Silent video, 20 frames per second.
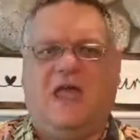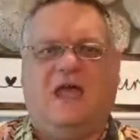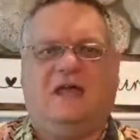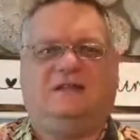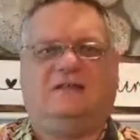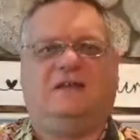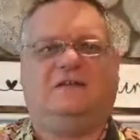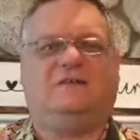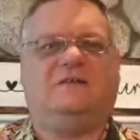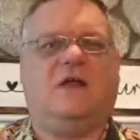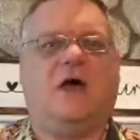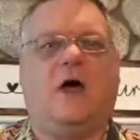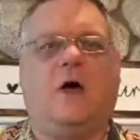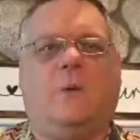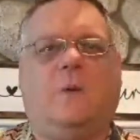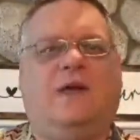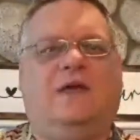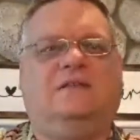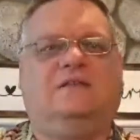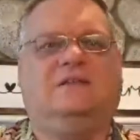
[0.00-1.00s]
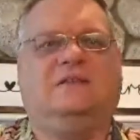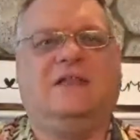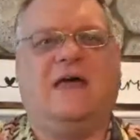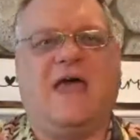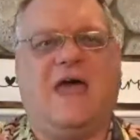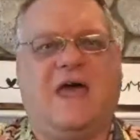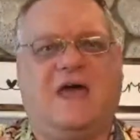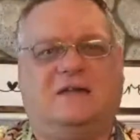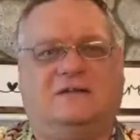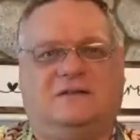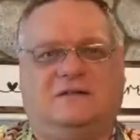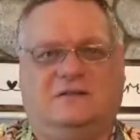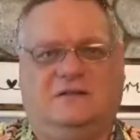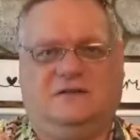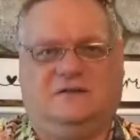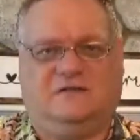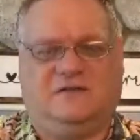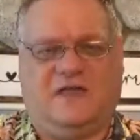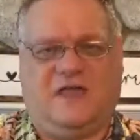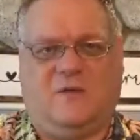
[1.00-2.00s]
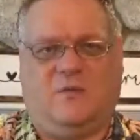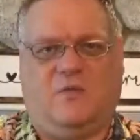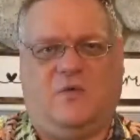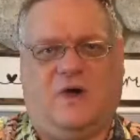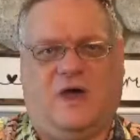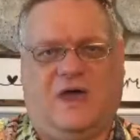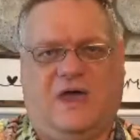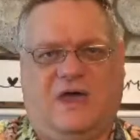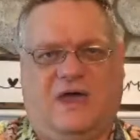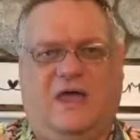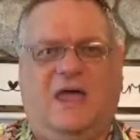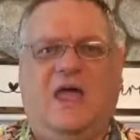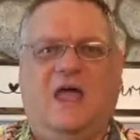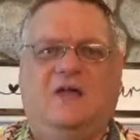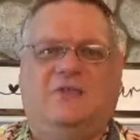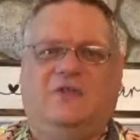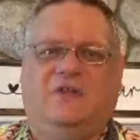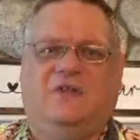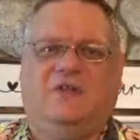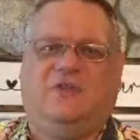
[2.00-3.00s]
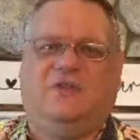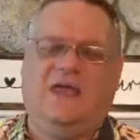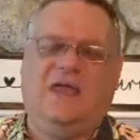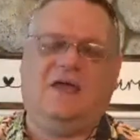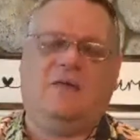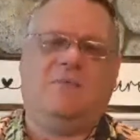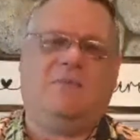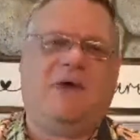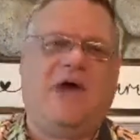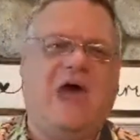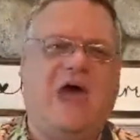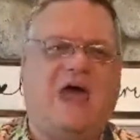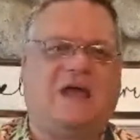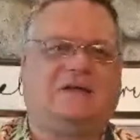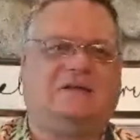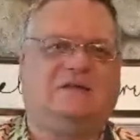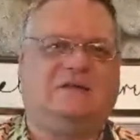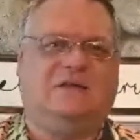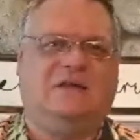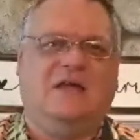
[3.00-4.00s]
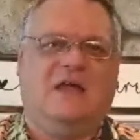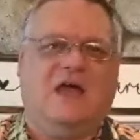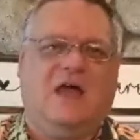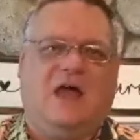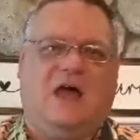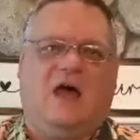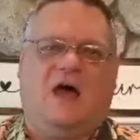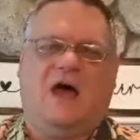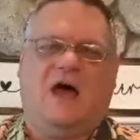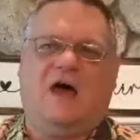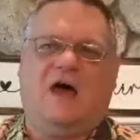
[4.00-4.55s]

It doesn't always land the same way. The impact